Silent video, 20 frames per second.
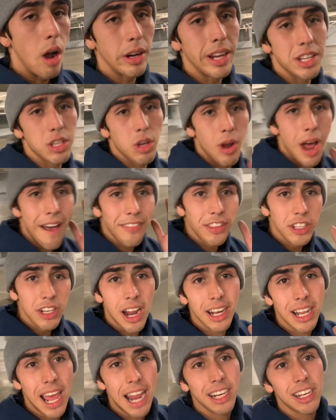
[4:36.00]
so after
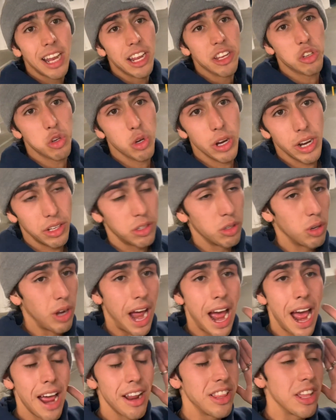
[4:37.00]
not landing that trick, dude,
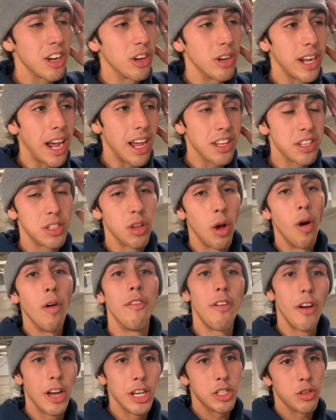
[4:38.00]
I literally got so
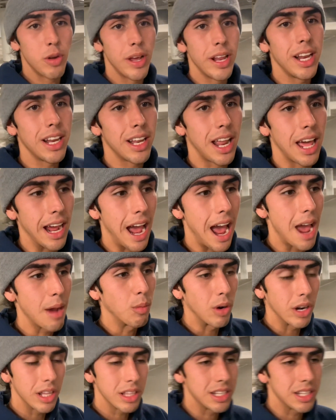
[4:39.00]
frustrated. Like, I wanted to